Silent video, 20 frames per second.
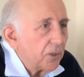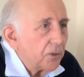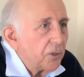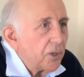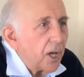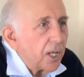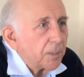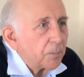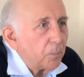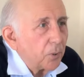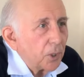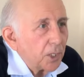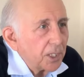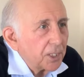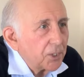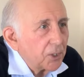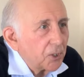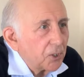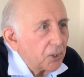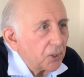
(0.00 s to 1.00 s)
not
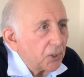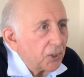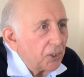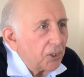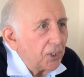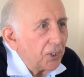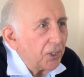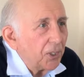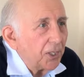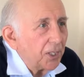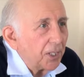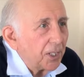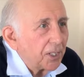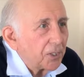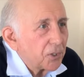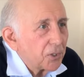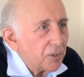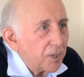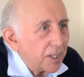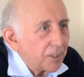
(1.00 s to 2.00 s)
political,
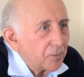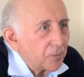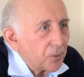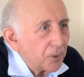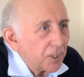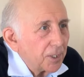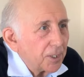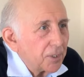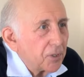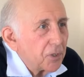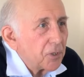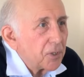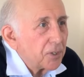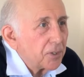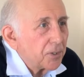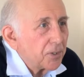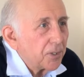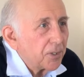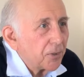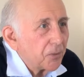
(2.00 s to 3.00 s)
it's not
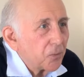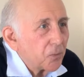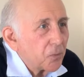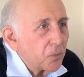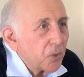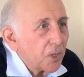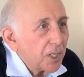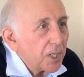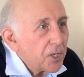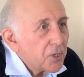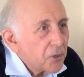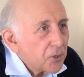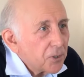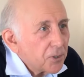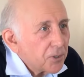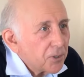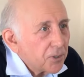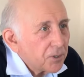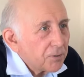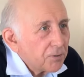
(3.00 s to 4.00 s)

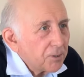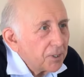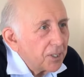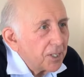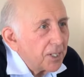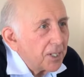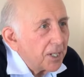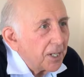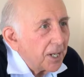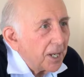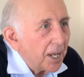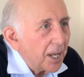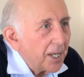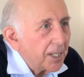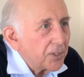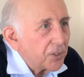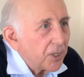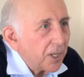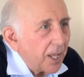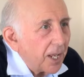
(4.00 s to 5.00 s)
religious,
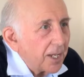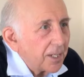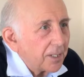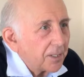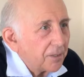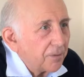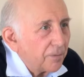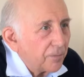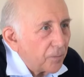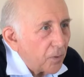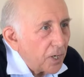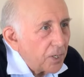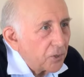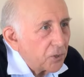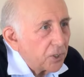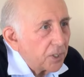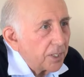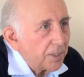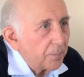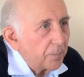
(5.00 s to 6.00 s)
it's like
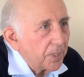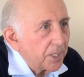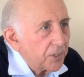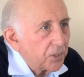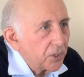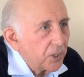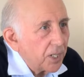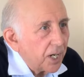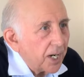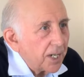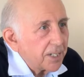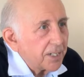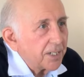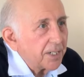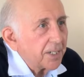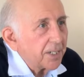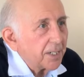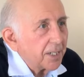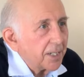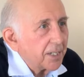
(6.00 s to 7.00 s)
friendship, it's
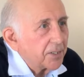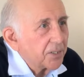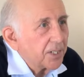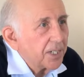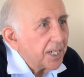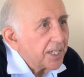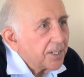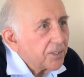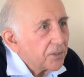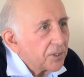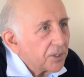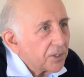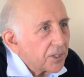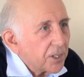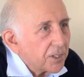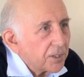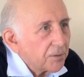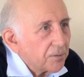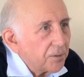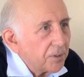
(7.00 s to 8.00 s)
gardening, it's getting to
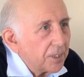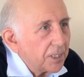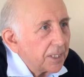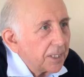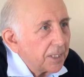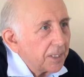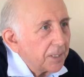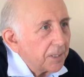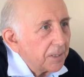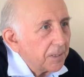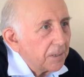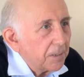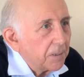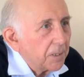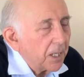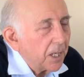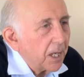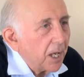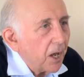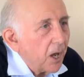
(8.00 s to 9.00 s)
know
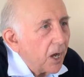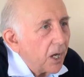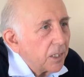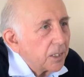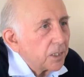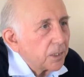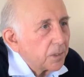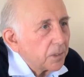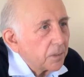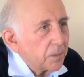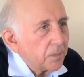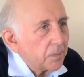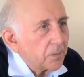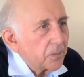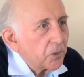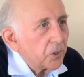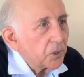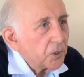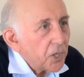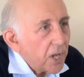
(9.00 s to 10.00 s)

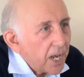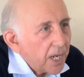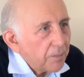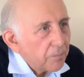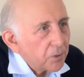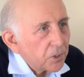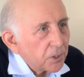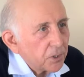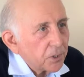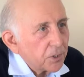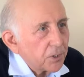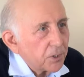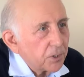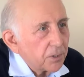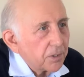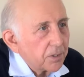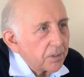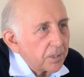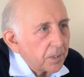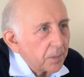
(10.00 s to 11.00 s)
your
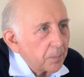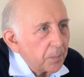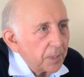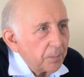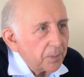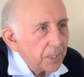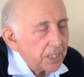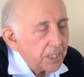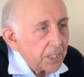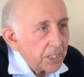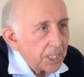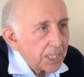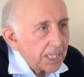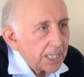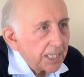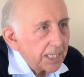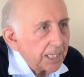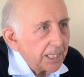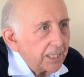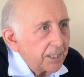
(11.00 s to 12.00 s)
neighbors, the people in the
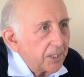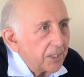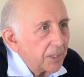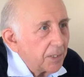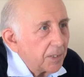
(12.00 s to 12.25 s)
city,